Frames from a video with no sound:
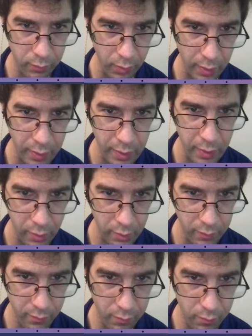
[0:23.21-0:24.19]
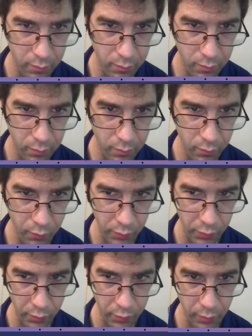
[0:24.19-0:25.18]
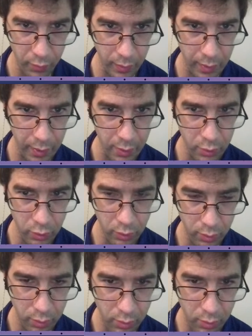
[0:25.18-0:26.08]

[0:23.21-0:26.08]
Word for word: right here, this is the range.